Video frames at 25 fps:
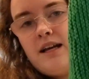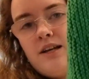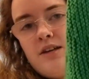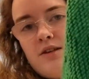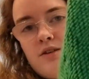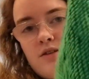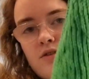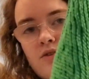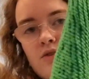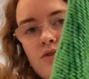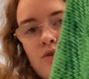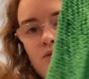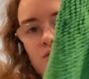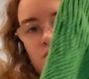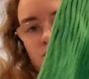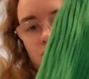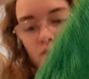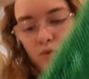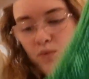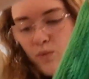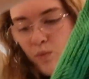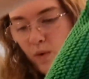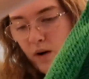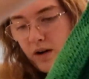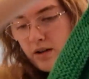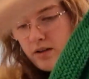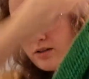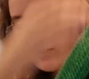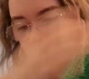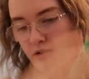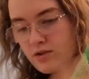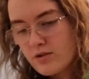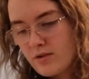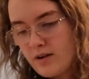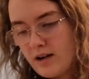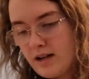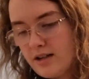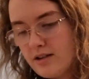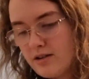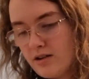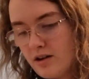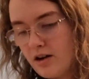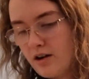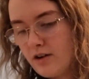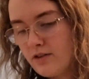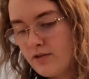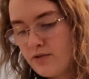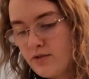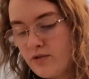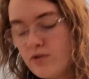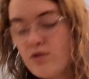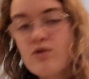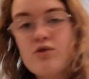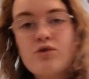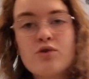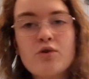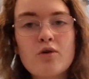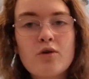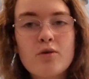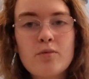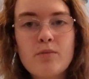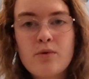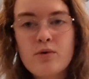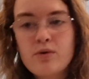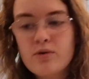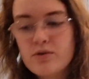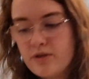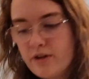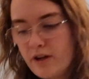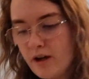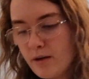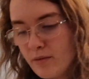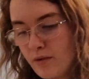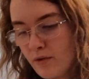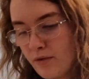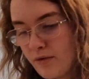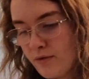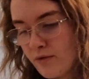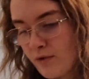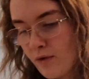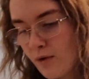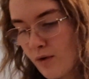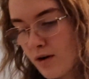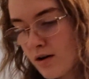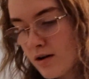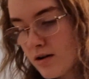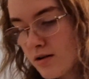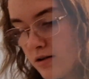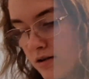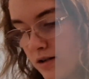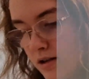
just used 1 strand of durable double 4.